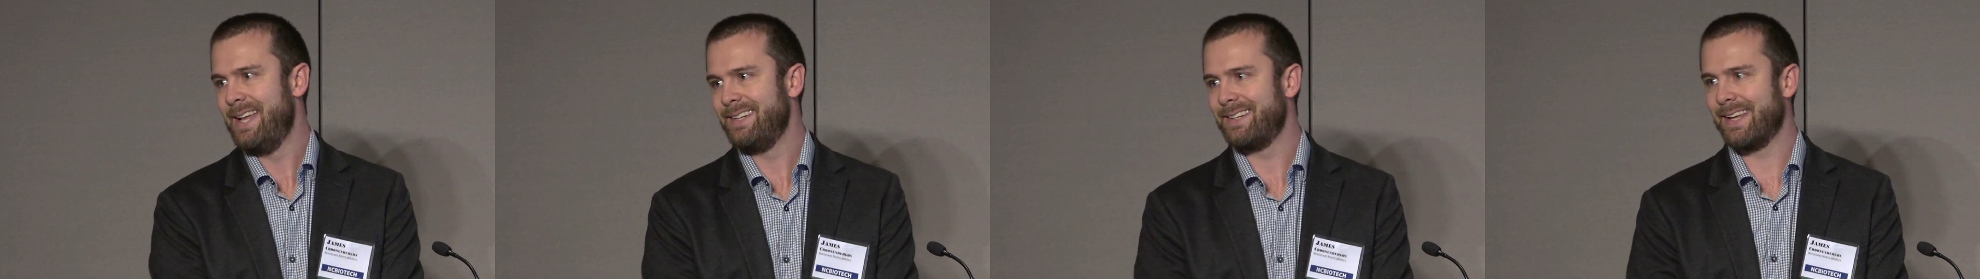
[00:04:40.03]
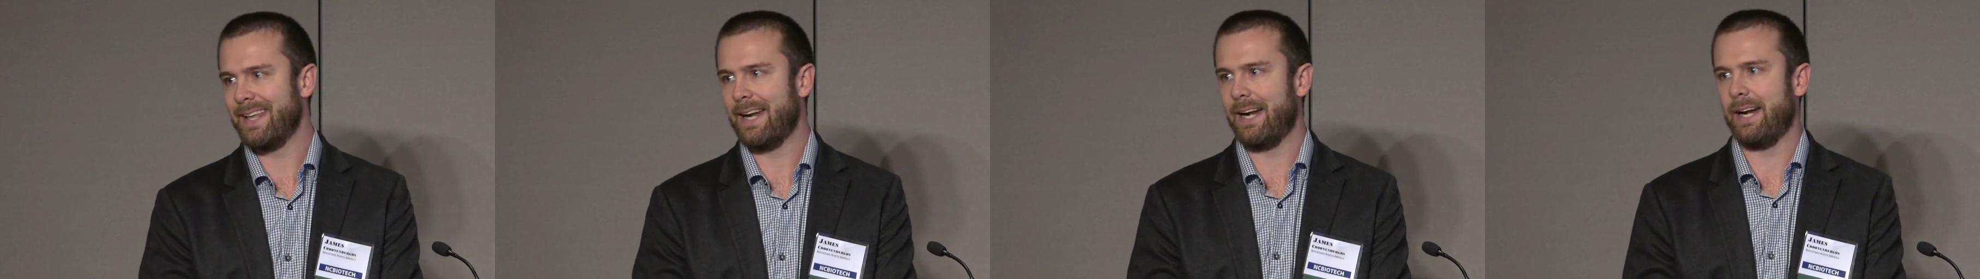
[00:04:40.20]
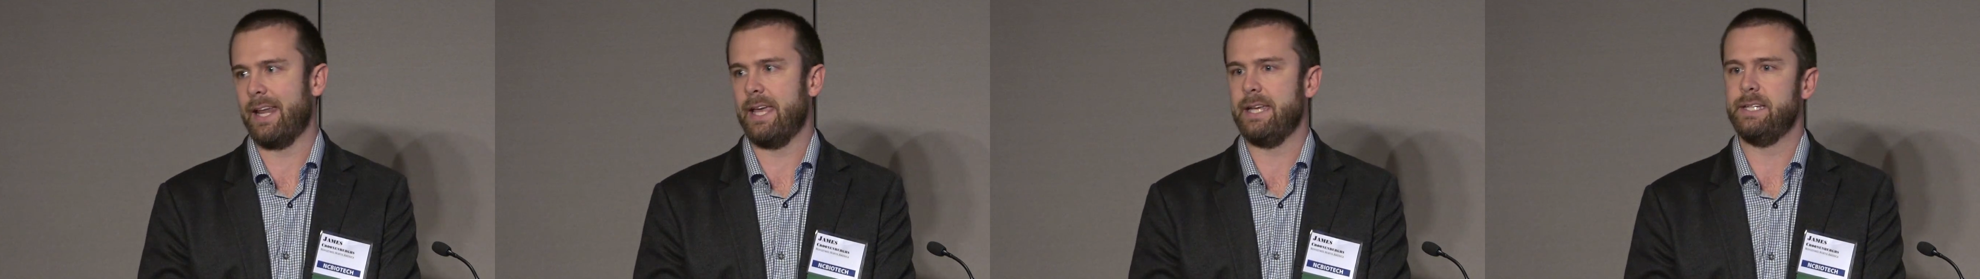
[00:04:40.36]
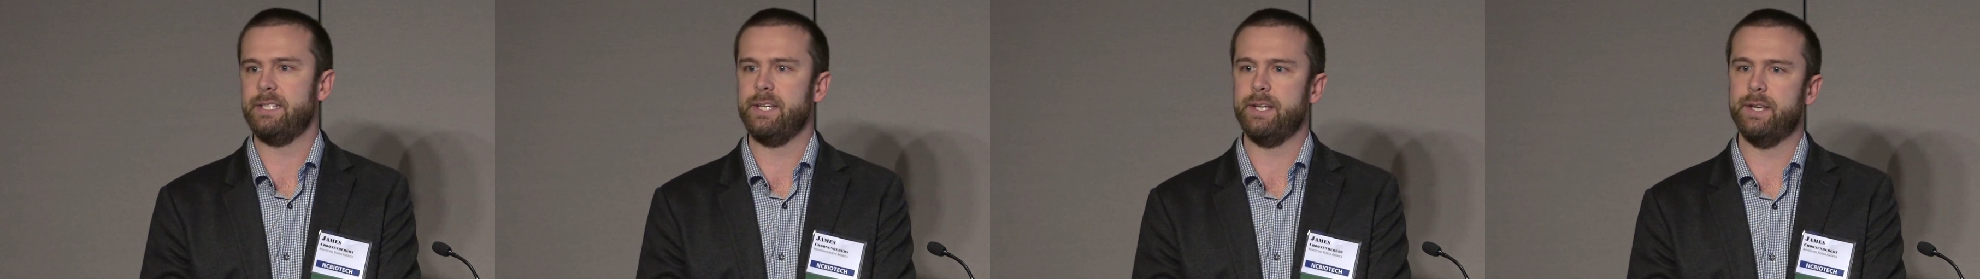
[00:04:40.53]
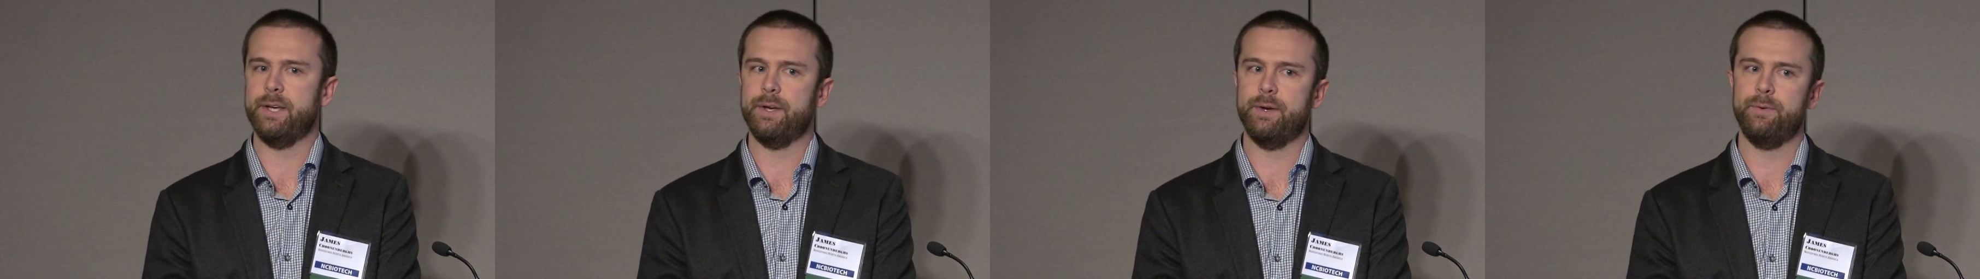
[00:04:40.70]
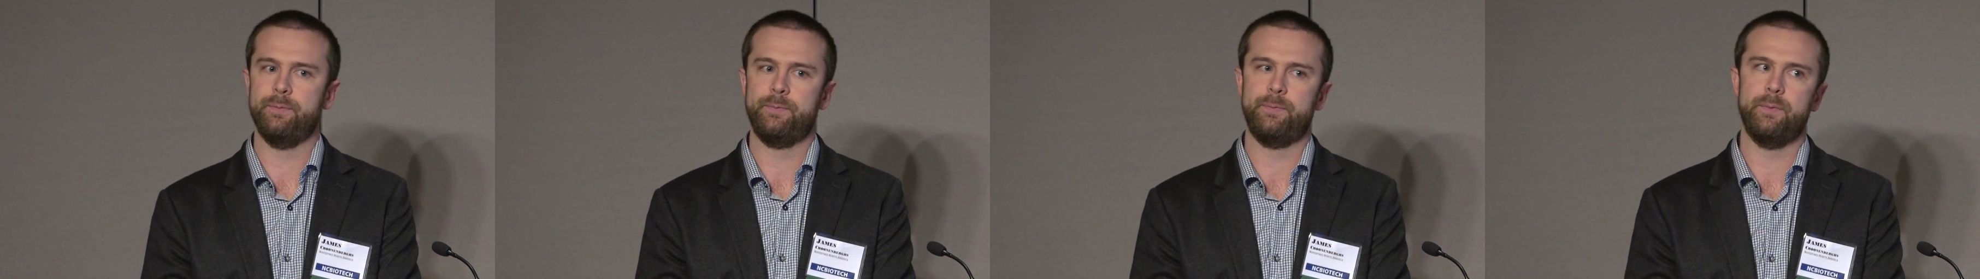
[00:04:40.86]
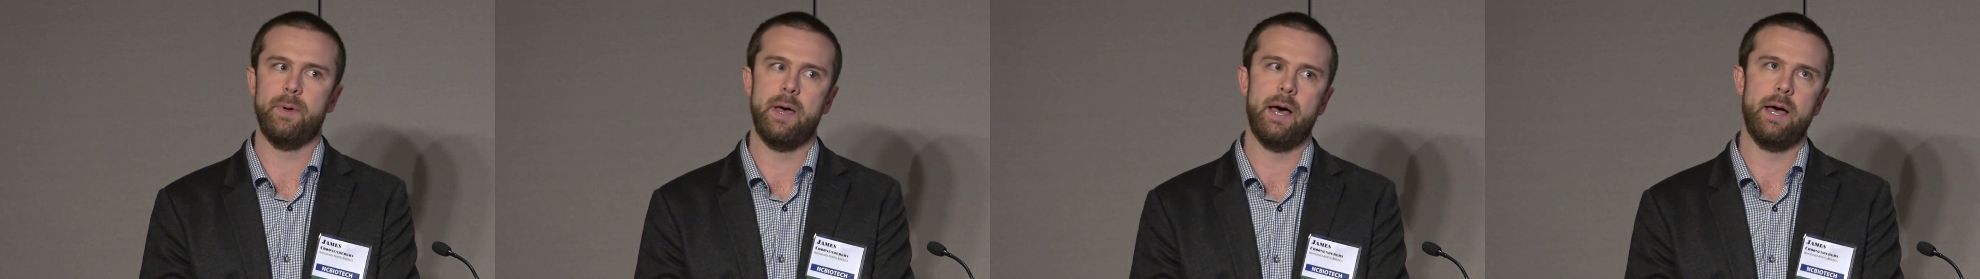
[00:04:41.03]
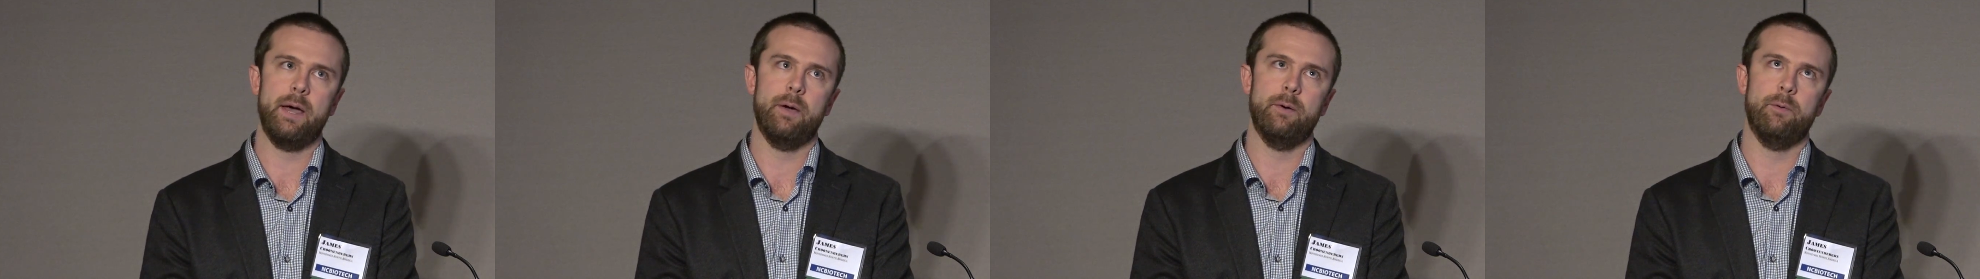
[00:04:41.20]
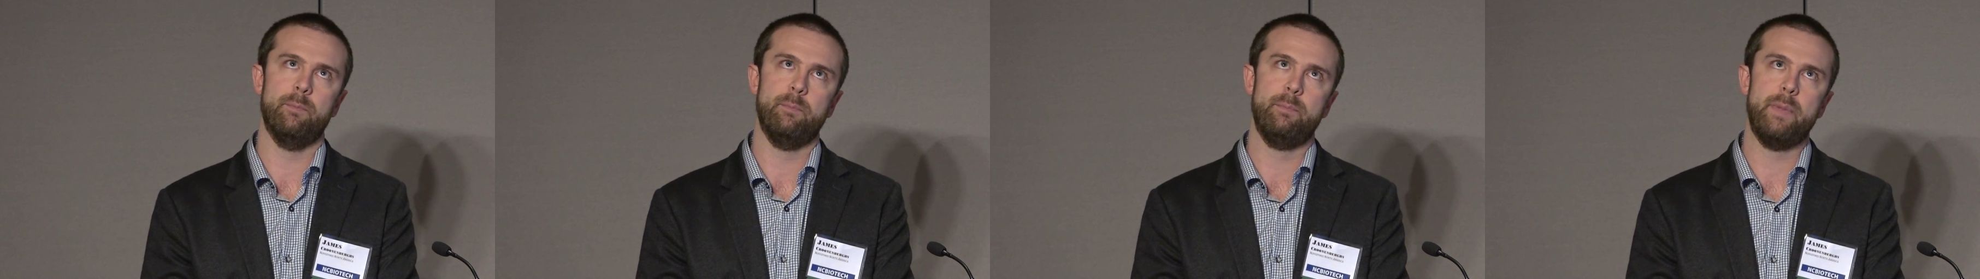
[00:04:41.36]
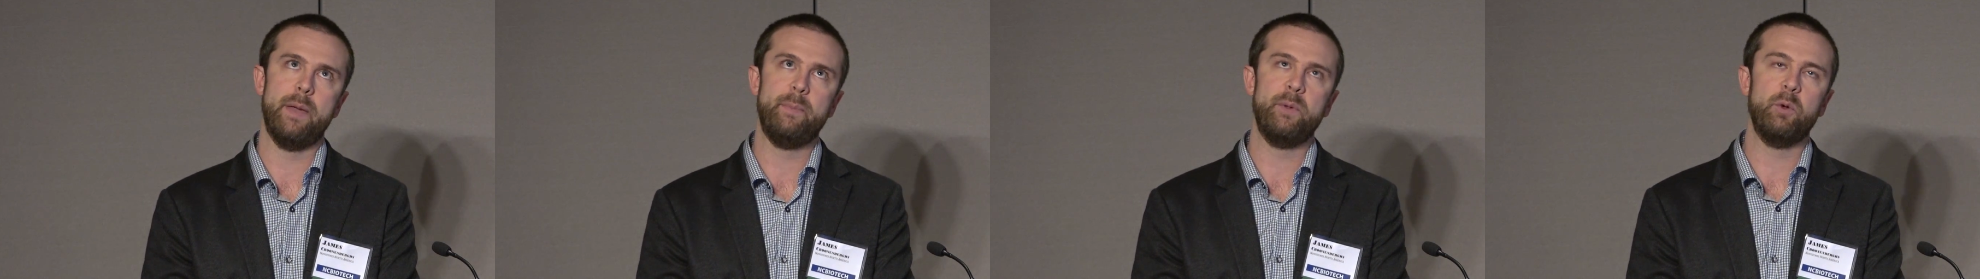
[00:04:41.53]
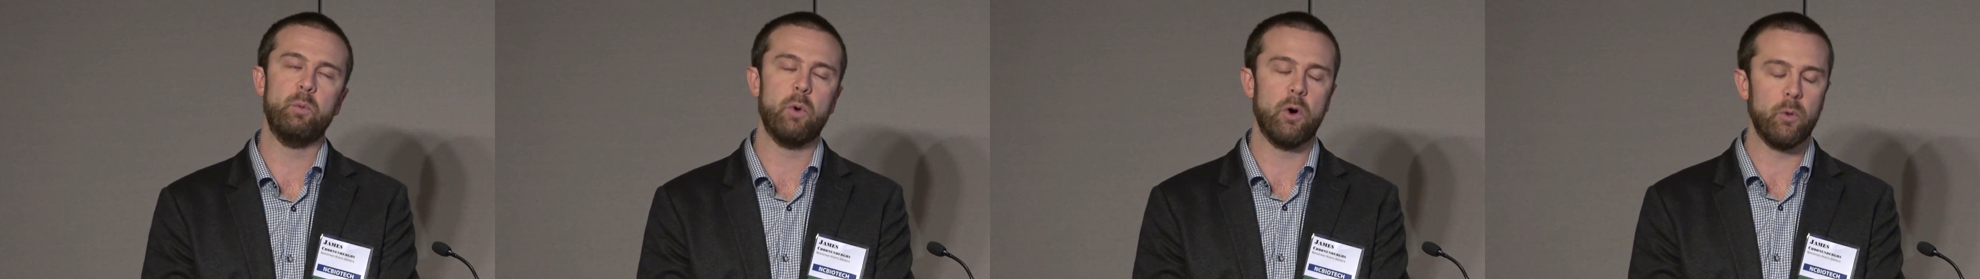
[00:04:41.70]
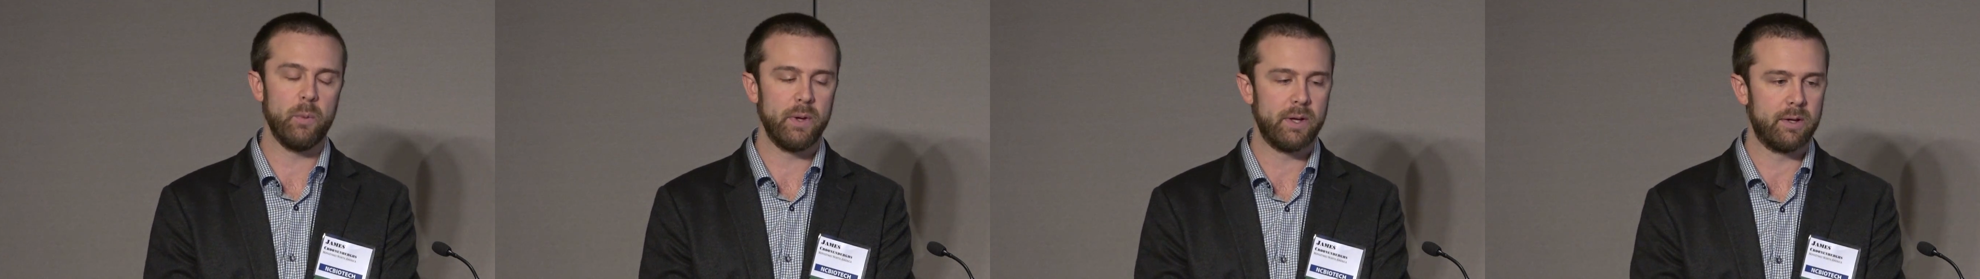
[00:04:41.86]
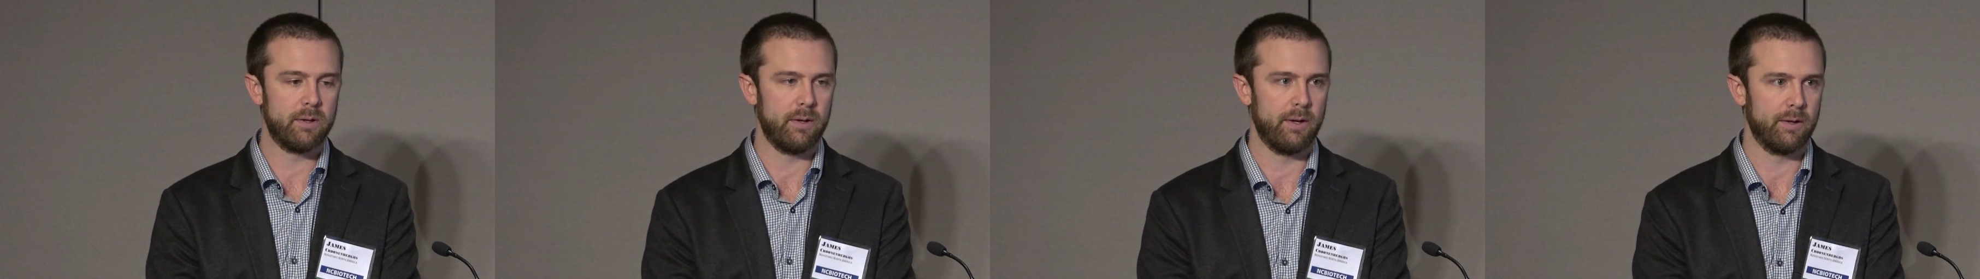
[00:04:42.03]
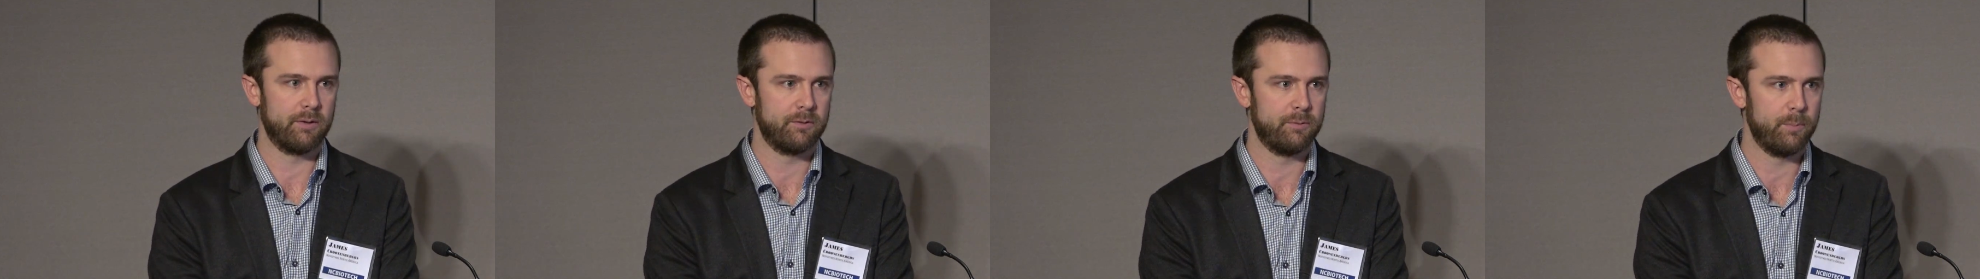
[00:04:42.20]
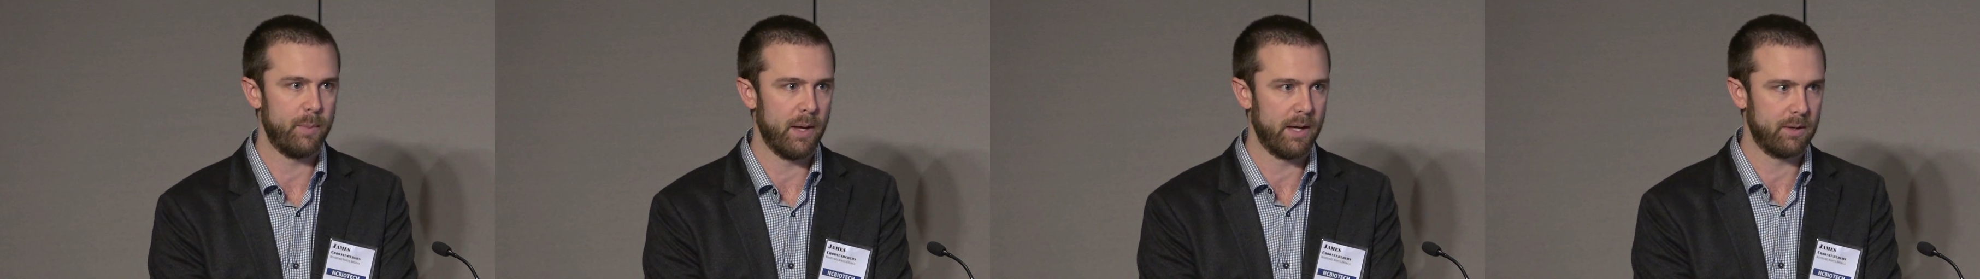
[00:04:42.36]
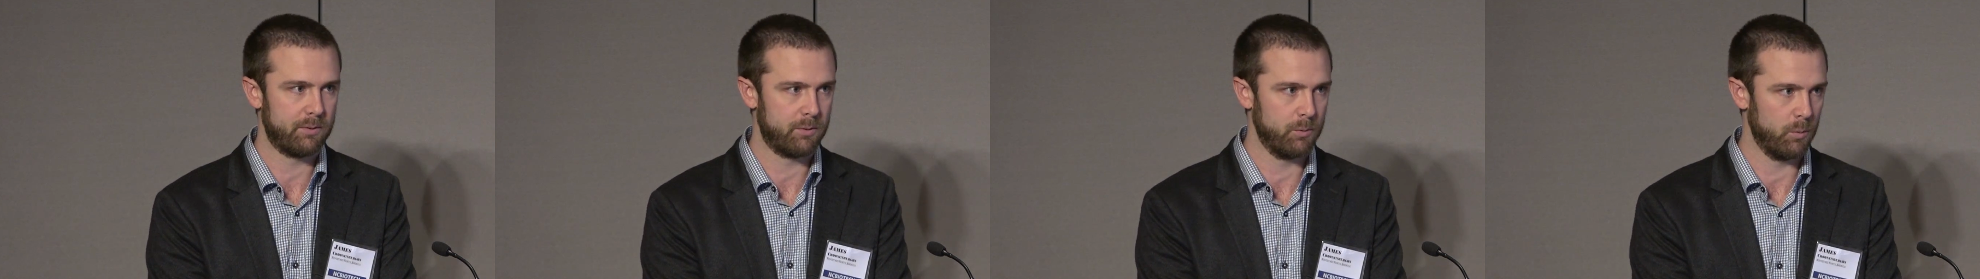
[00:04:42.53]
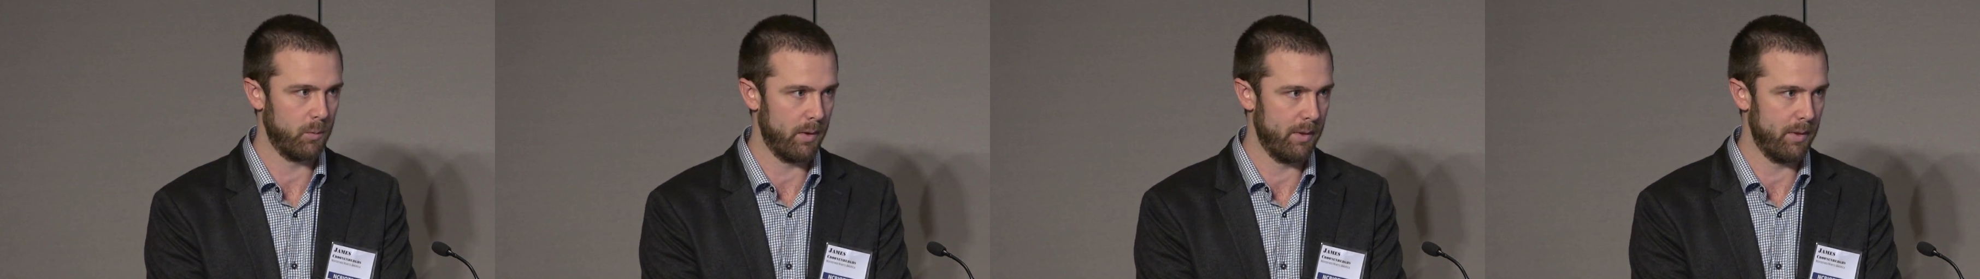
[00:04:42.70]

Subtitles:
to get an idea of maybe what we could expect